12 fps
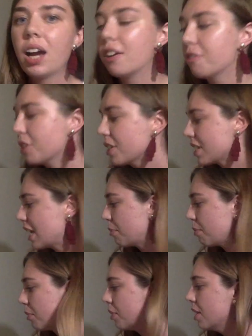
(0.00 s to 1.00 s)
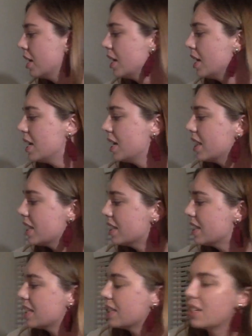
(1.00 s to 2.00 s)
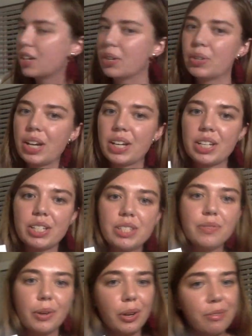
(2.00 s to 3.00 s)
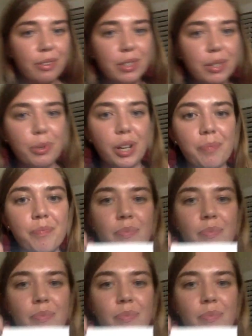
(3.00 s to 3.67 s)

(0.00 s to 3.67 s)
For example, this is known as photo 51.